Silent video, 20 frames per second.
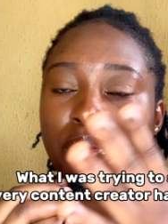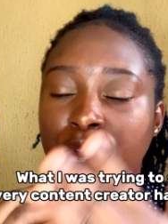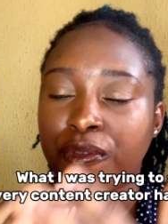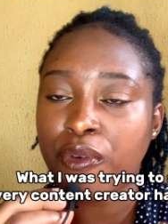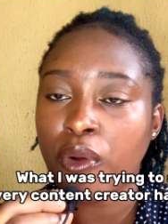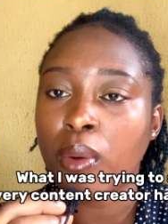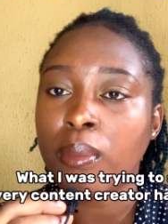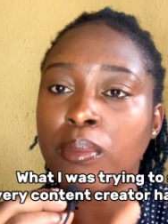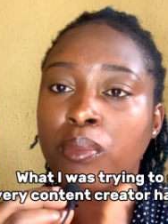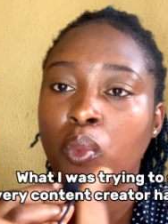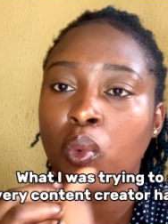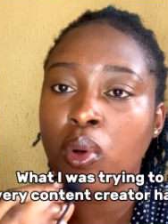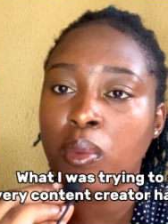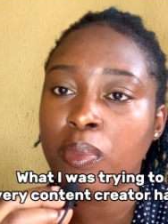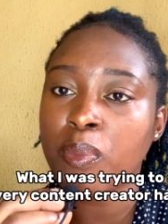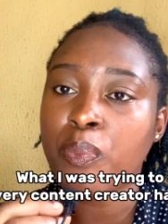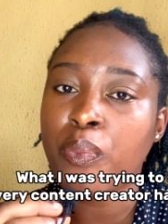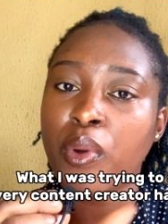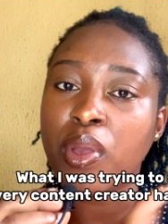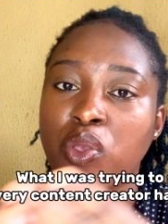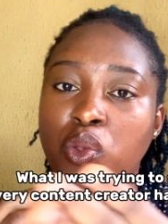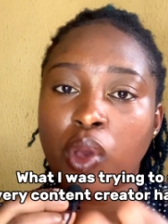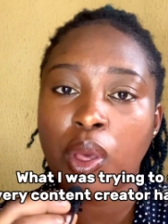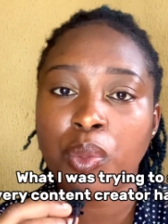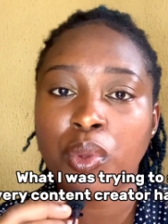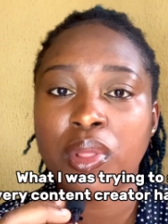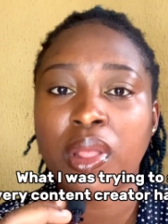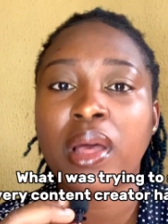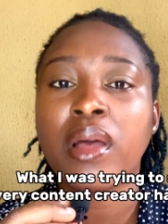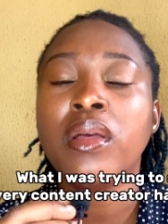from one point to
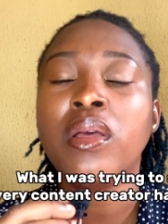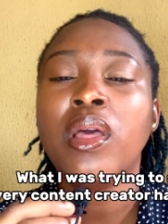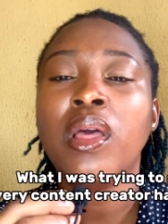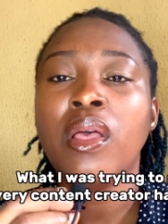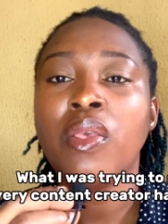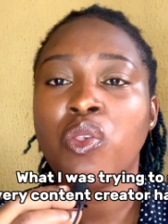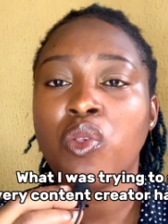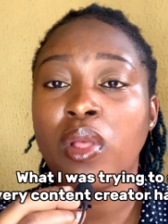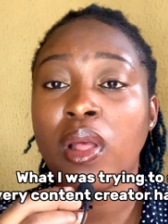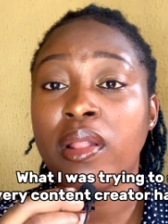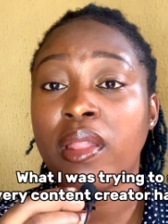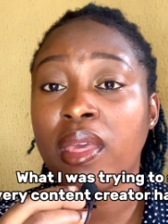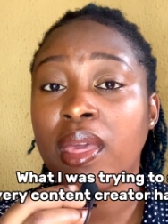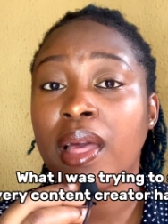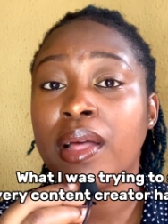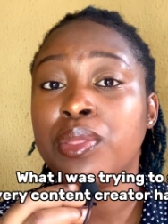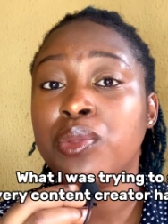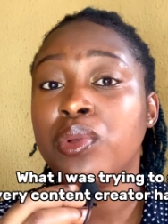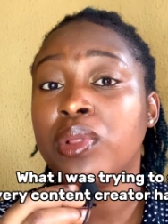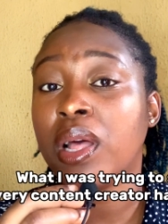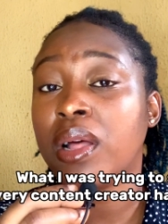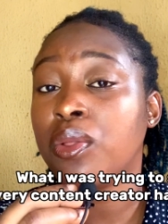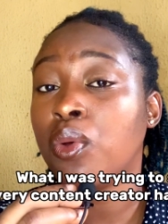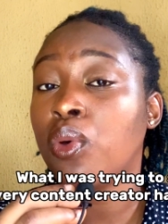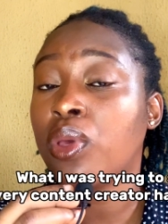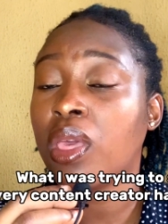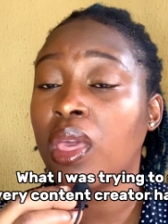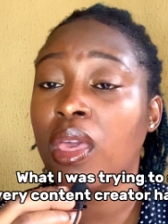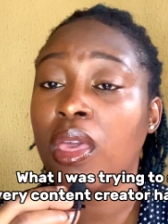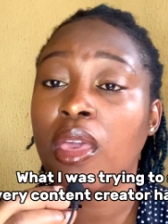another so that they can know that
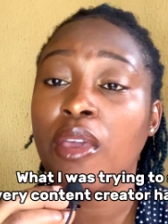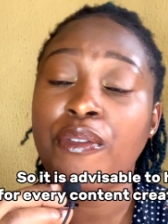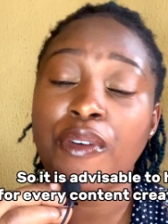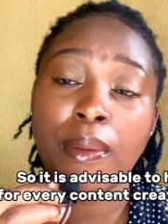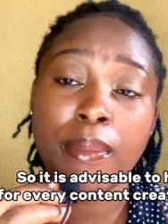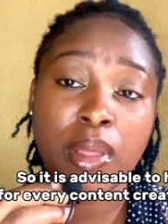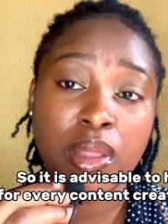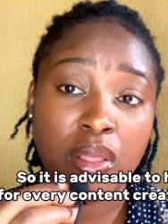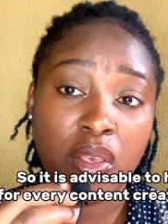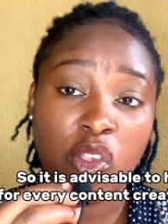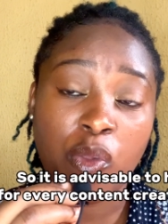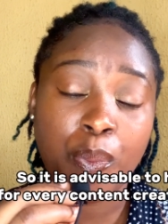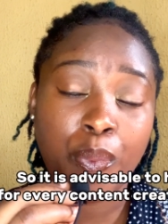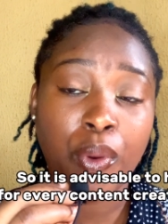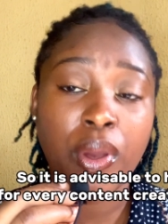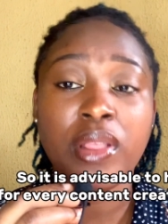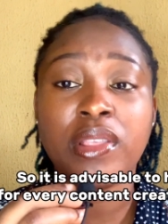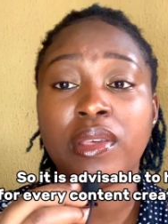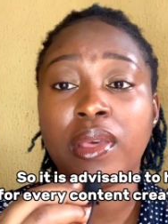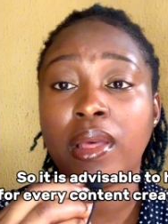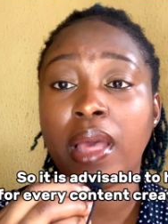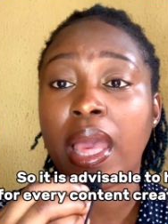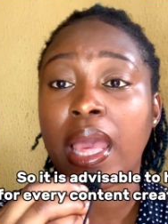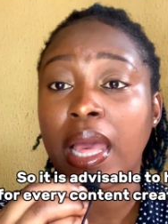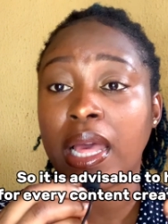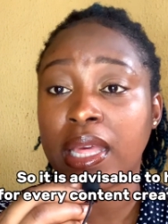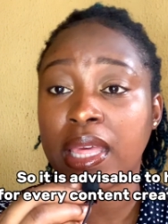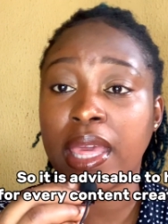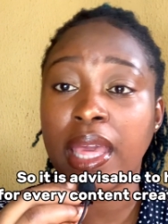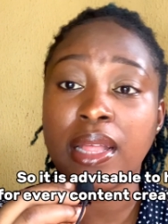okay if i'm in this point i
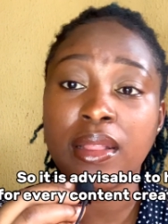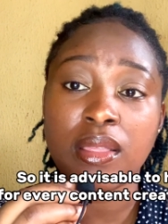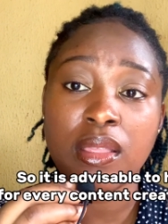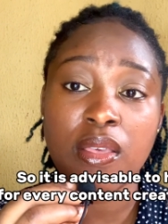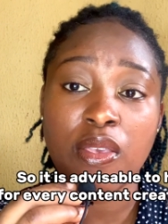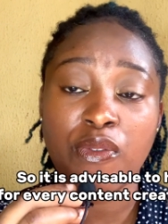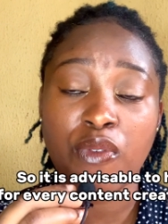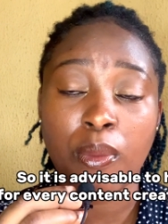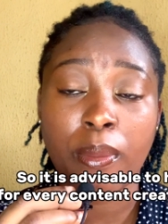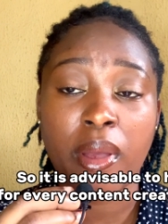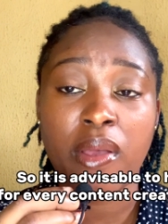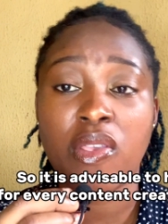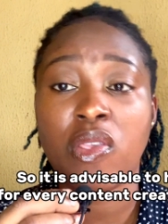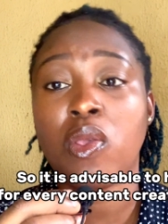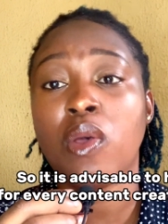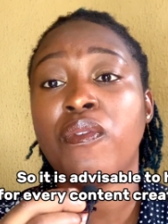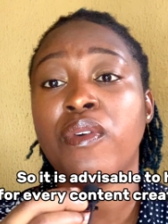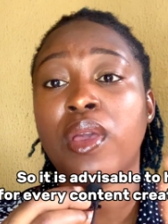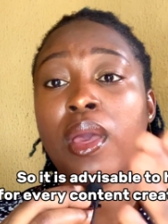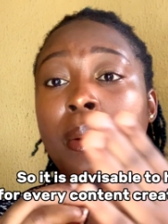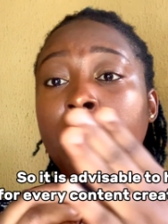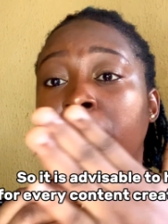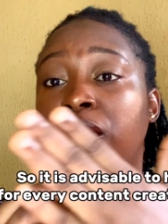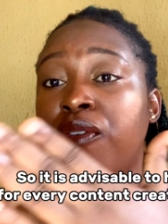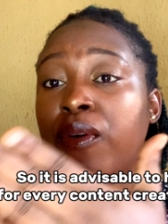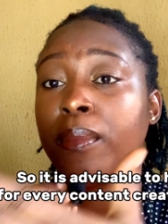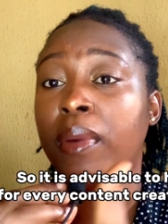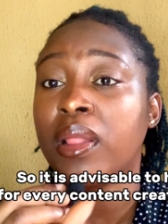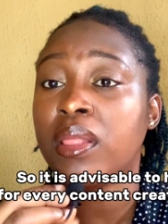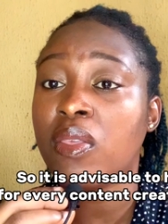can get this for myself if i'm, if
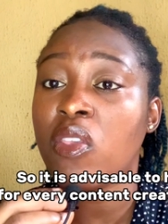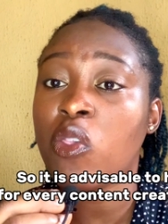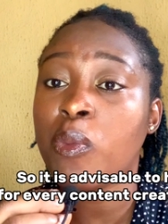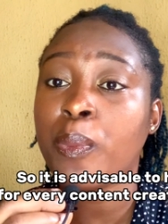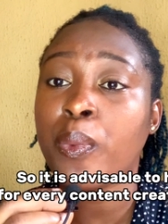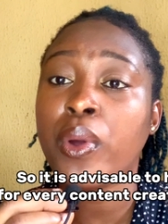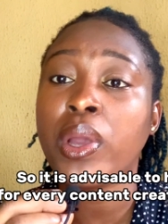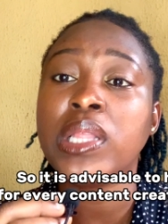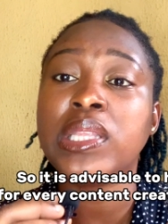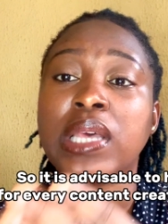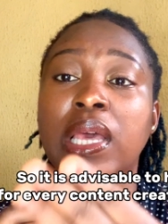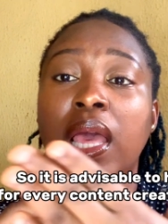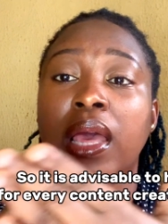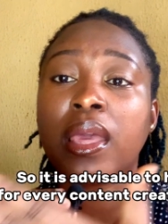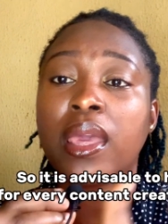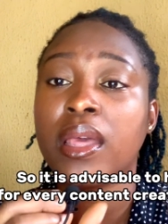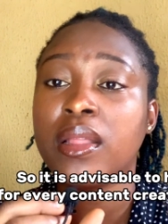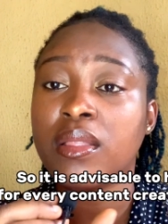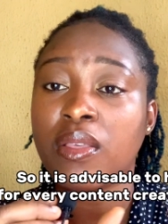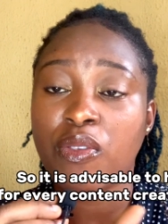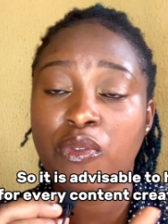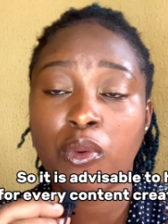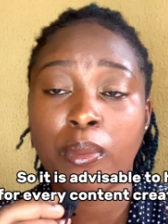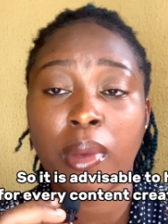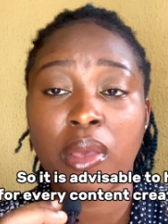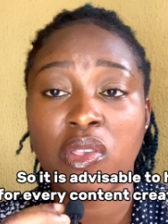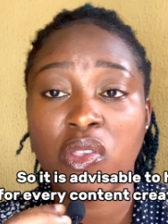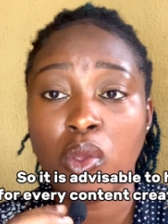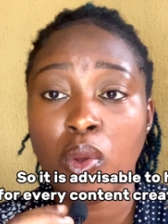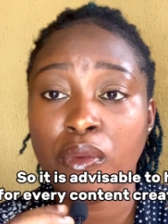I'm at this point i can get this for
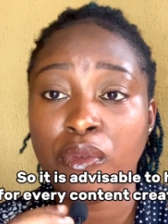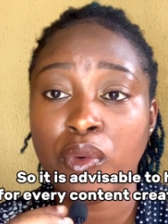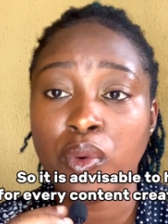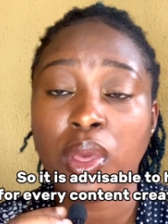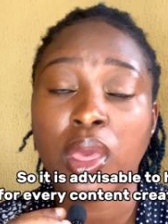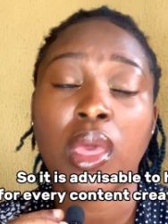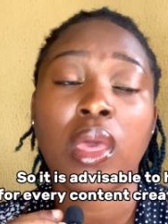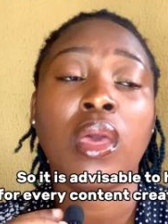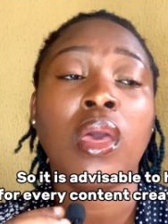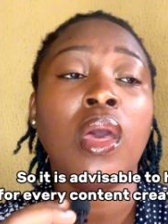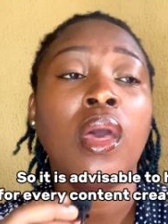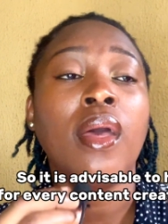myself okay